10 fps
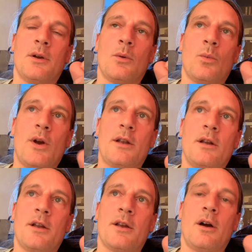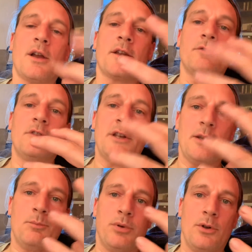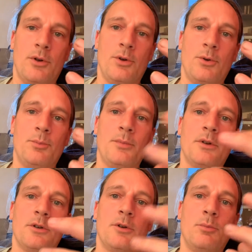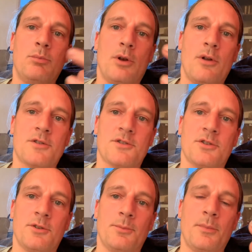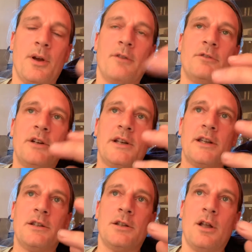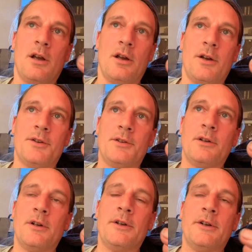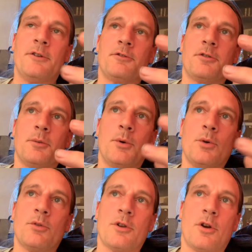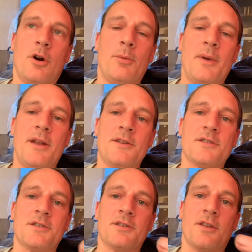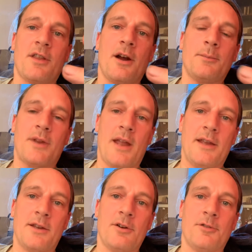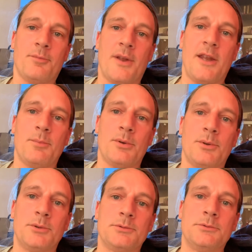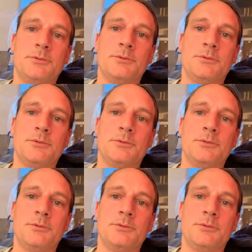where like I can really bloom and blossom and really learn from all the comments that I'm getting off people,